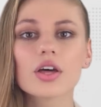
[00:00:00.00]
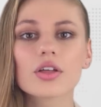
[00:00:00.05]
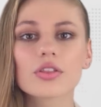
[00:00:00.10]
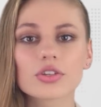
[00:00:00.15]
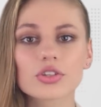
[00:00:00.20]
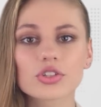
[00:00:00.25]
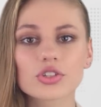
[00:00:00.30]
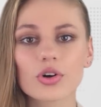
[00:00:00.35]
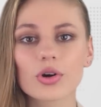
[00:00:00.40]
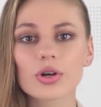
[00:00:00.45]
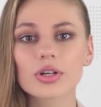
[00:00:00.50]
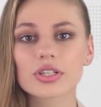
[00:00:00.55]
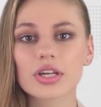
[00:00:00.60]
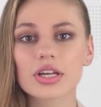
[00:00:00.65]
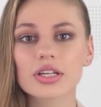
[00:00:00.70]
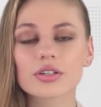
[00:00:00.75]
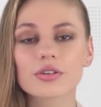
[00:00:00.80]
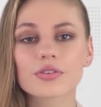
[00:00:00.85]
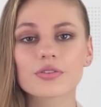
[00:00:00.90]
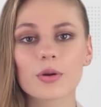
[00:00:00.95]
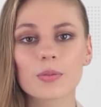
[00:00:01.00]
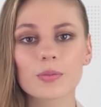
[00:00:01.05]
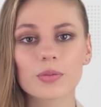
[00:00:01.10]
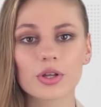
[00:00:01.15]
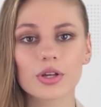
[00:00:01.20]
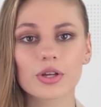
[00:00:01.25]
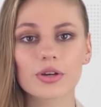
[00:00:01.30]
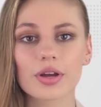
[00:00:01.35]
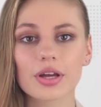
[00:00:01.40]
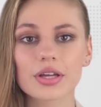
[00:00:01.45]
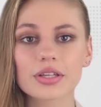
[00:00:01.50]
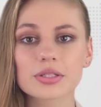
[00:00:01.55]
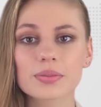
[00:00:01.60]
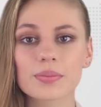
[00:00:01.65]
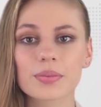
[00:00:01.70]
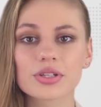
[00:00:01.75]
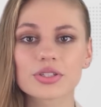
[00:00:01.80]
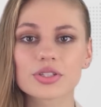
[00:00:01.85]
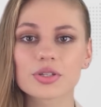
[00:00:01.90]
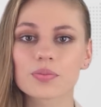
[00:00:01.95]
The strong data from the US
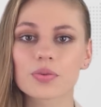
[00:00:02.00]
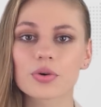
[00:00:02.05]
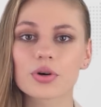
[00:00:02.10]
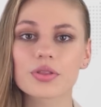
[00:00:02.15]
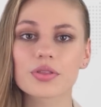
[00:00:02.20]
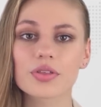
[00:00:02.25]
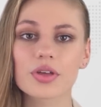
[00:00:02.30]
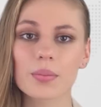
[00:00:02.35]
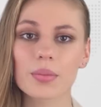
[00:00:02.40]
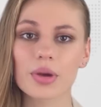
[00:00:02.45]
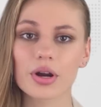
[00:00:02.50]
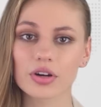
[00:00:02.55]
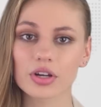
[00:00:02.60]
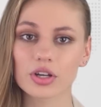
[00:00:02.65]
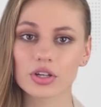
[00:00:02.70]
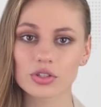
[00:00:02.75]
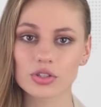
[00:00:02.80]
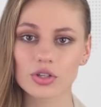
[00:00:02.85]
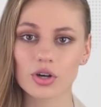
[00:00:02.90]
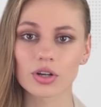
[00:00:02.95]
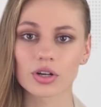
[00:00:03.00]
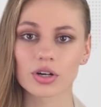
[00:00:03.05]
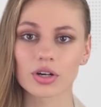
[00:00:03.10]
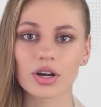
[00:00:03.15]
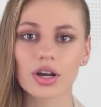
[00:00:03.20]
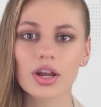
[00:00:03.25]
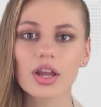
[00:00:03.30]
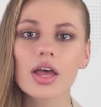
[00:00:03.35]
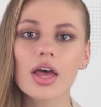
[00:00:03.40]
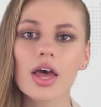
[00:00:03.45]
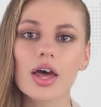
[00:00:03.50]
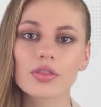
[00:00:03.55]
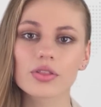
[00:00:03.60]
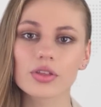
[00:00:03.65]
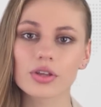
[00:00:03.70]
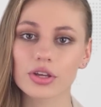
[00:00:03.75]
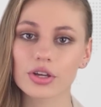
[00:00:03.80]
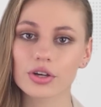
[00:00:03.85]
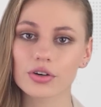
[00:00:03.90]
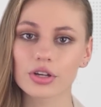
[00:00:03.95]
may support the American dollar, and
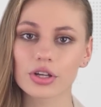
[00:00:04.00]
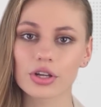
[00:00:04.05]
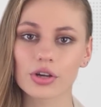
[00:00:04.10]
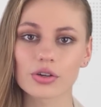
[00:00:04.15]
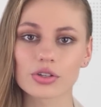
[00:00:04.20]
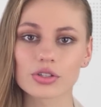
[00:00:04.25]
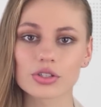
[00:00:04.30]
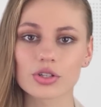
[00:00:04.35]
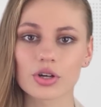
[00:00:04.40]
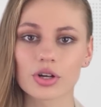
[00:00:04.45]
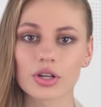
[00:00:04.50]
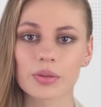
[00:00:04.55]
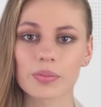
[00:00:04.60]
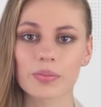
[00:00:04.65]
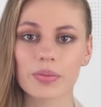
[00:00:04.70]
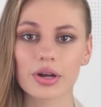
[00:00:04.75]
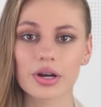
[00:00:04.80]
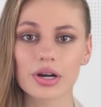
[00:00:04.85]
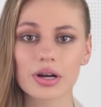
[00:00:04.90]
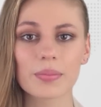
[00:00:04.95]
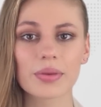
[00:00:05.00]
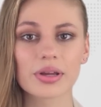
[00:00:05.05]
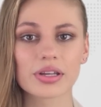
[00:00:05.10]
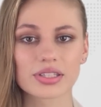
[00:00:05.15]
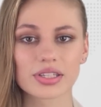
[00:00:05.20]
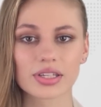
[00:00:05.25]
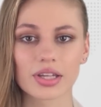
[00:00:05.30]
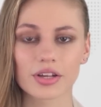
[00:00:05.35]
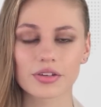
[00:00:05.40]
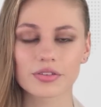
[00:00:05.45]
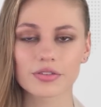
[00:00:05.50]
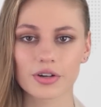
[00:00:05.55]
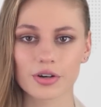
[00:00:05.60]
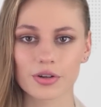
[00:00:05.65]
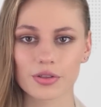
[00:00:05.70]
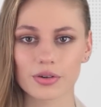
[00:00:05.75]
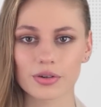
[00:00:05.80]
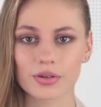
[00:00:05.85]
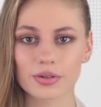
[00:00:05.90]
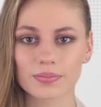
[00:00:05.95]
the Euro-US dollar pair may slide
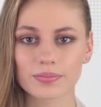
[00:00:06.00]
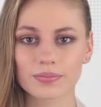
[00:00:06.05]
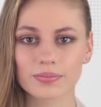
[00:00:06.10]
further.